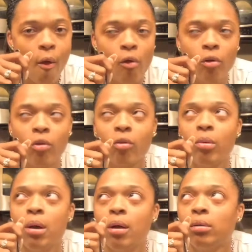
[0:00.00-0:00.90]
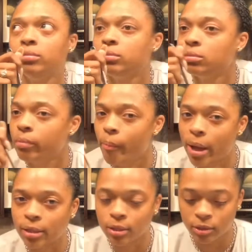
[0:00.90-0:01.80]
Oh
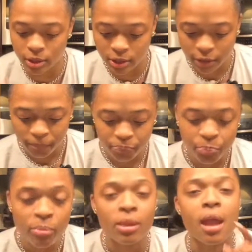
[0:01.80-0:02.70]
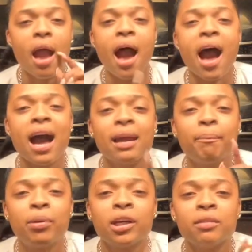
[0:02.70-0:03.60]
my goodness. I
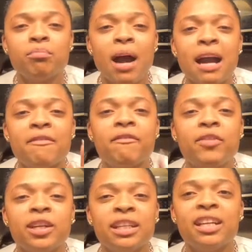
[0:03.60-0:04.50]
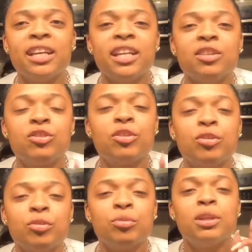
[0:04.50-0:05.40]
put my foot
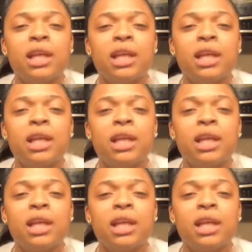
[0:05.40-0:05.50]
into